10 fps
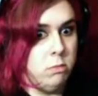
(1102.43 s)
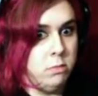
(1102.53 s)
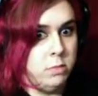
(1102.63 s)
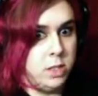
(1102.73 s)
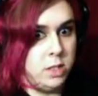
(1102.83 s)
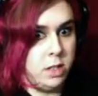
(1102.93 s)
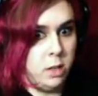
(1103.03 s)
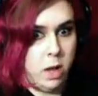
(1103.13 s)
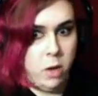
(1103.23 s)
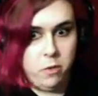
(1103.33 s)
Stay
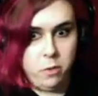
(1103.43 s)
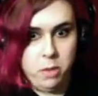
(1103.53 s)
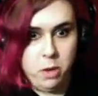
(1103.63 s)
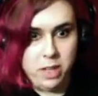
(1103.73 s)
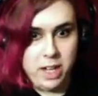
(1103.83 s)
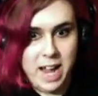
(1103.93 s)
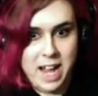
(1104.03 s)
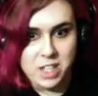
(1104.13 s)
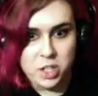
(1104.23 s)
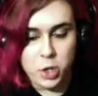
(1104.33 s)
away from me with that
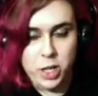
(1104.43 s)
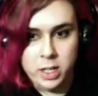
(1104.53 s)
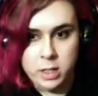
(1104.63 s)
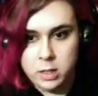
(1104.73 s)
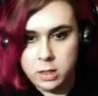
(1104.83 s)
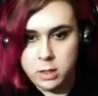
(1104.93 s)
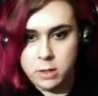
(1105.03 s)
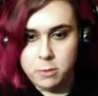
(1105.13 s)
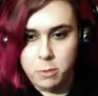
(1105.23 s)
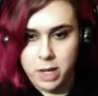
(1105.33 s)
acid tree.
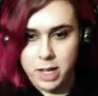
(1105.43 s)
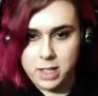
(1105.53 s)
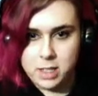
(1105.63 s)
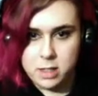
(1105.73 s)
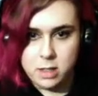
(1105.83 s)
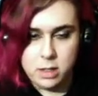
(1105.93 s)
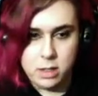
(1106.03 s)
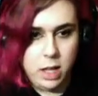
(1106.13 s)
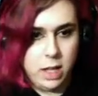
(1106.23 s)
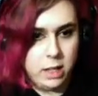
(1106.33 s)
But it's
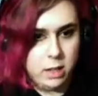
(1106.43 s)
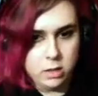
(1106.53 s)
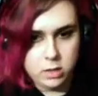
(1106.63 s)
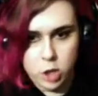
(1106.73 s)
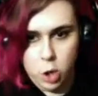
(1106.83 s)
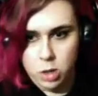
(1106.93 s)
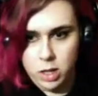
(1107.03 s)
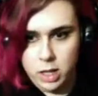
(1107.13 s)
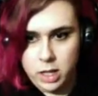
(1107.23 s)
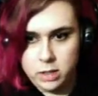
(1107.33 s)
like totally
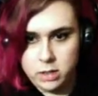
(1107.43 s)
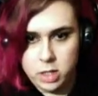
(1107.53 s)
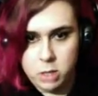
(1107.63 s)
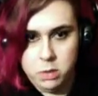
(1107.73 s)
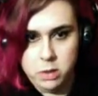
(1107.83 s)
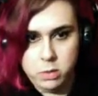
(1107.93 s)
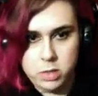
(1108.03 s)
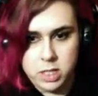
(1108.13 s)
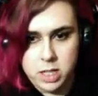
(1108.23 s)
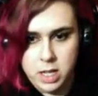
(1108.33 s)
like
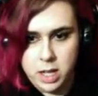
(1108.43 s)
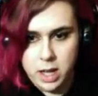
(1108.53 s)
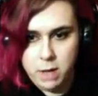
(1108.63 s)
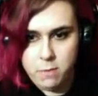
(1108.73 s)
WTF.